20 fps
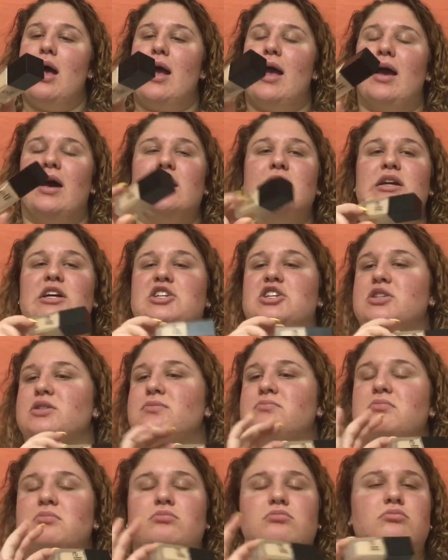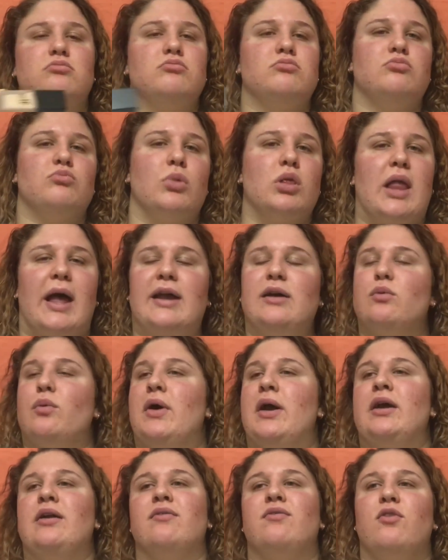and it's just
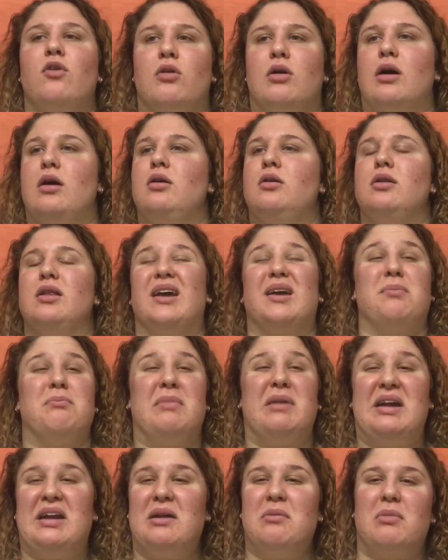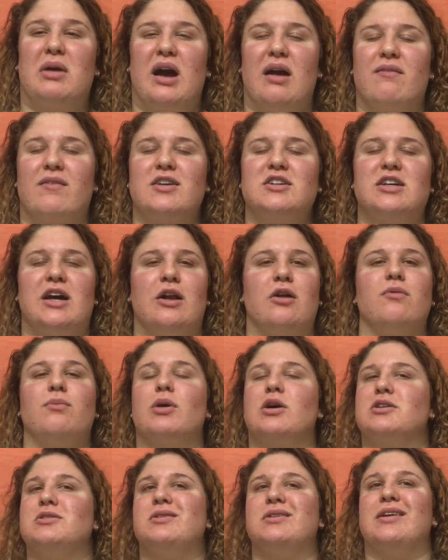lightweight, full, like medium coverage. I don't
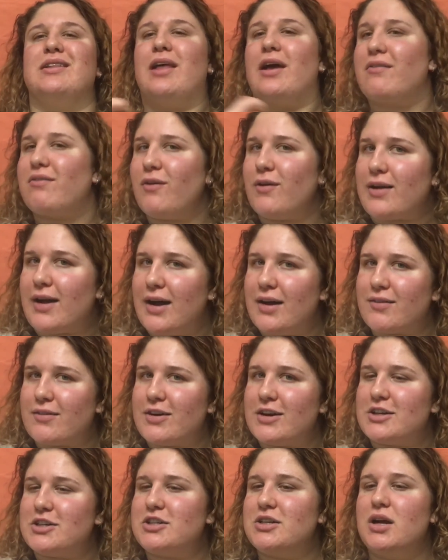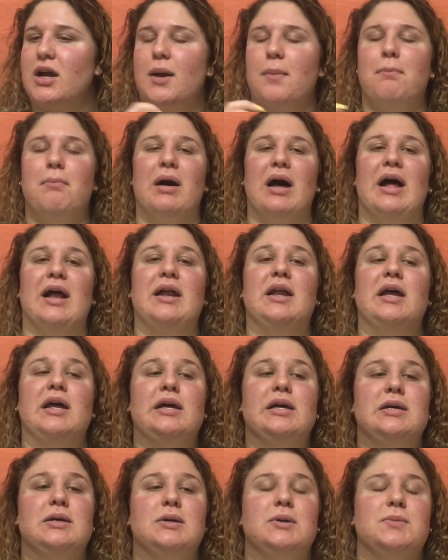personally like full coverage, but
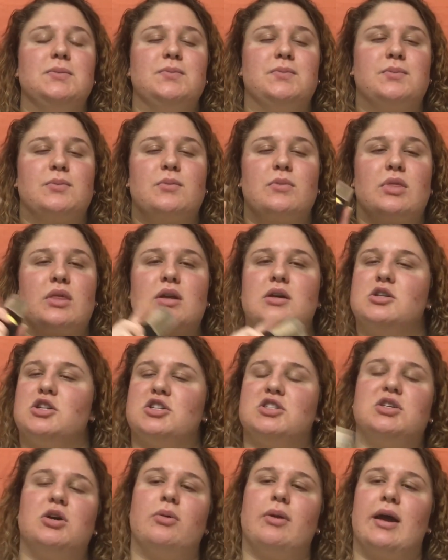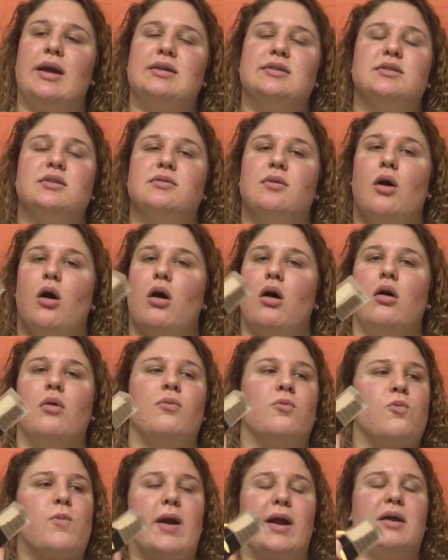just so nice.
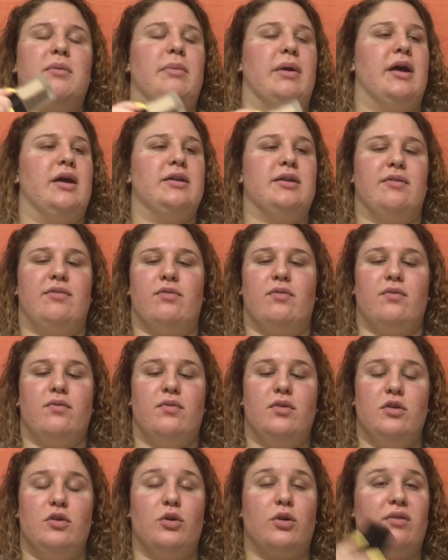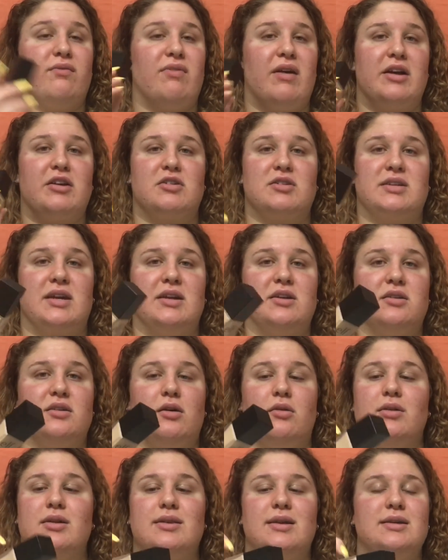Recommend if you can find your skin
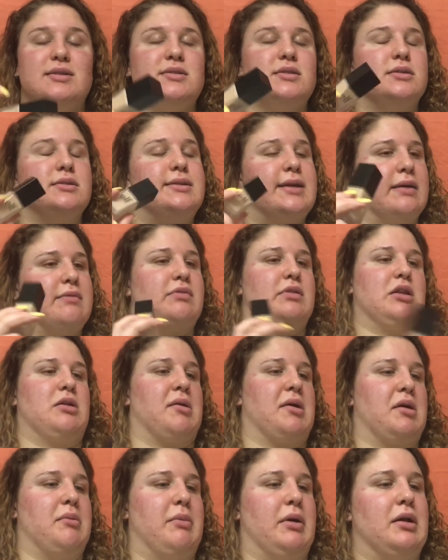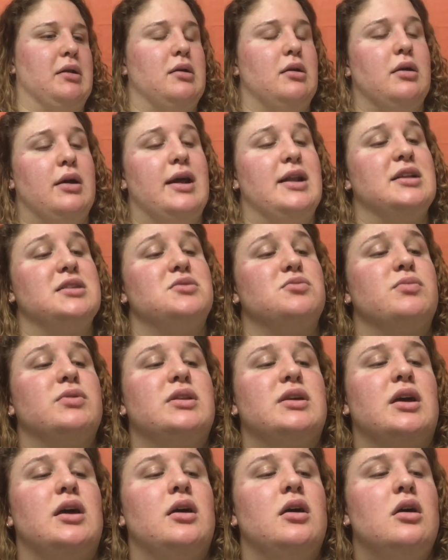tone in this, definitely recommend. And it's
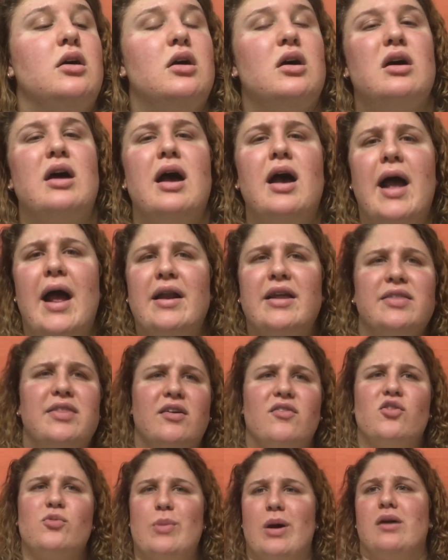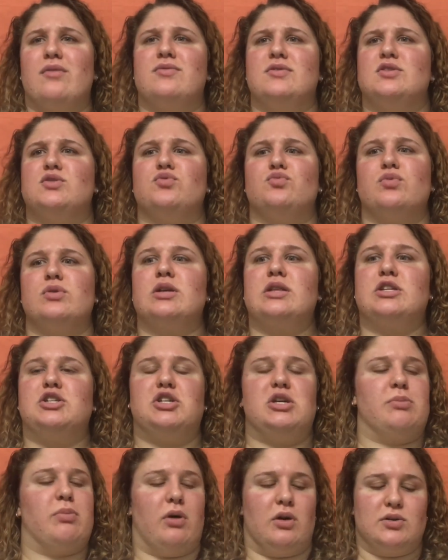really, anything from e.l.f. is really
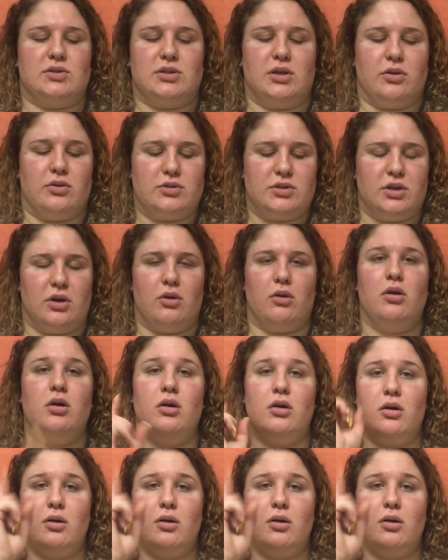cheap also, so